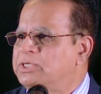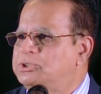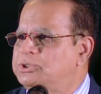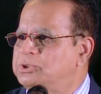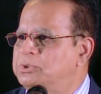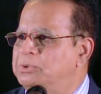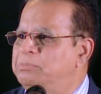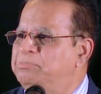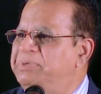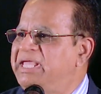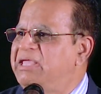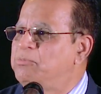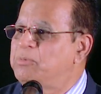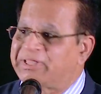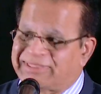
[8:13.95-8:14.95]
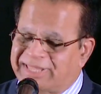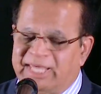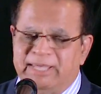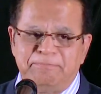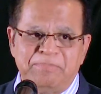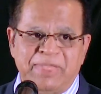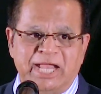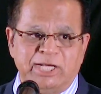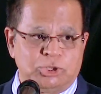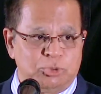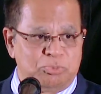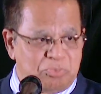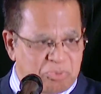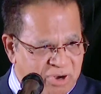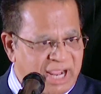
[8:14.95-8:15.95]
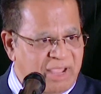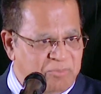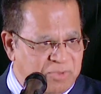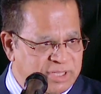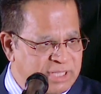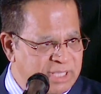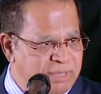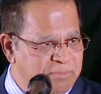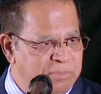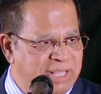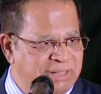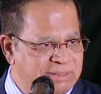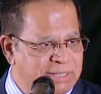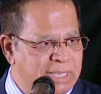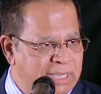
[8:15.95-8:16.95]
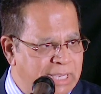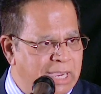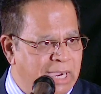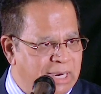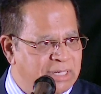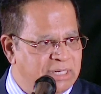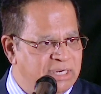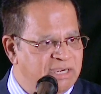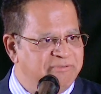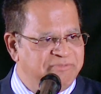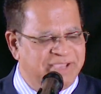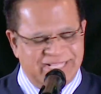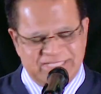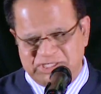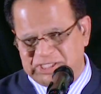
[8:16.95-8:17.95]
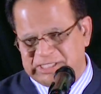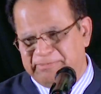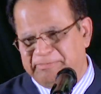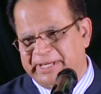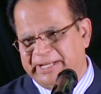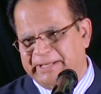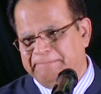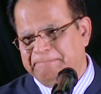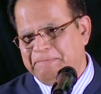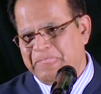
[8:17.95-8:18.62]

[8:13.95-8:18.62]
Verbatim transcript: to be with him and to pray with him in the Garden of Gethsemane.